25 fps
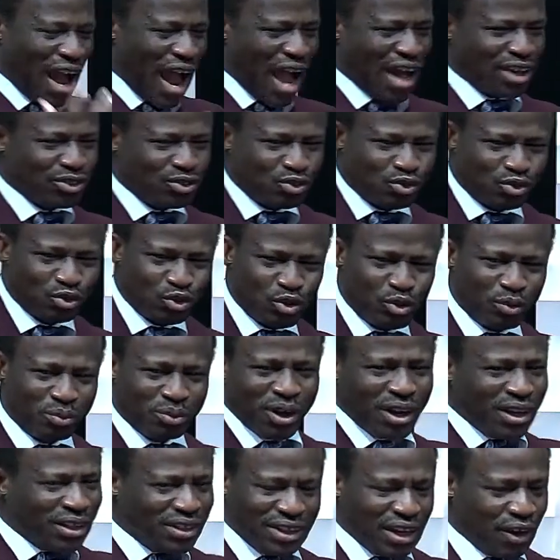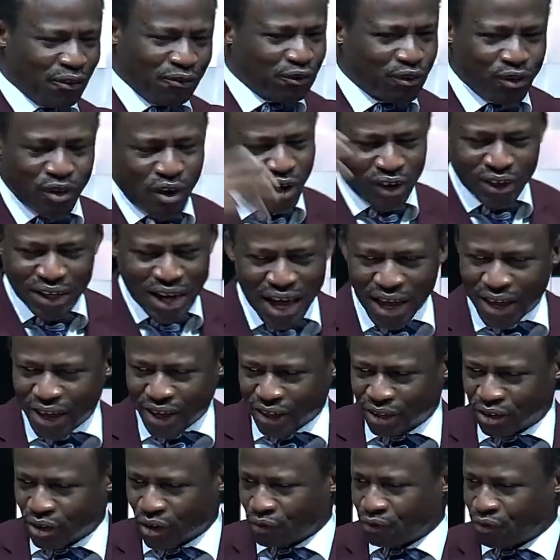assume they've gone
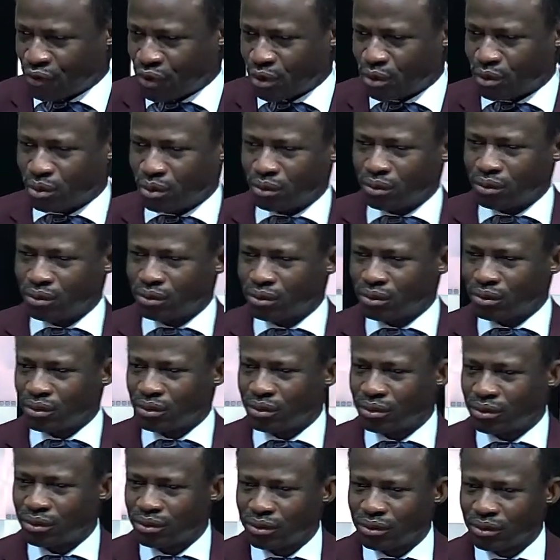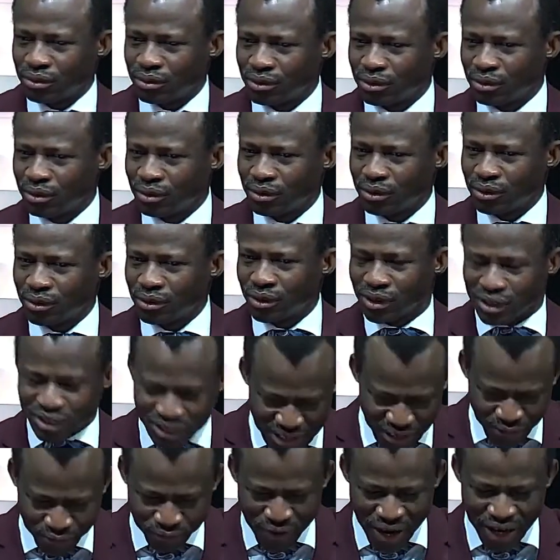ahead of you.
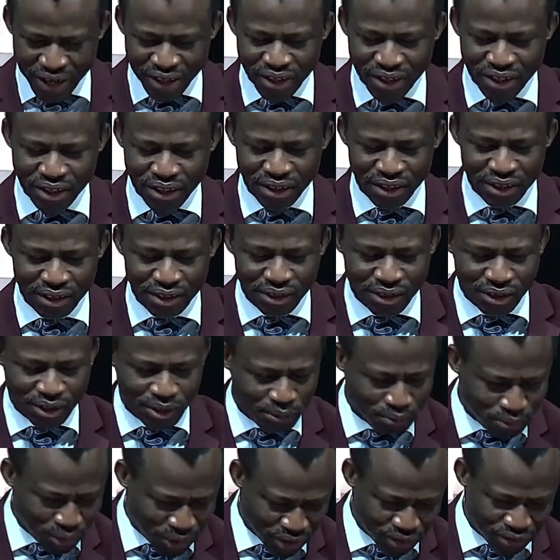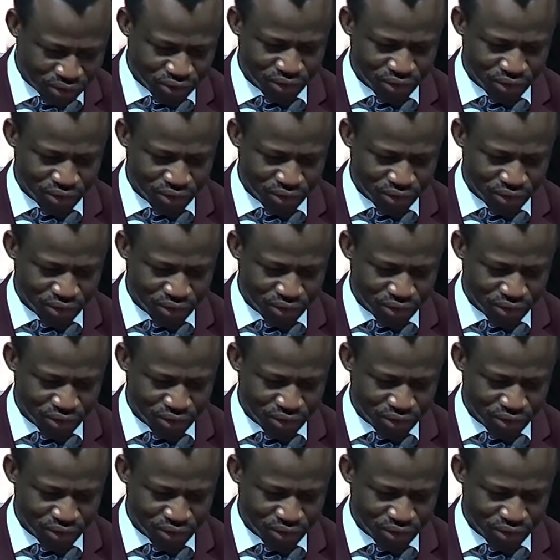Divinely. Praise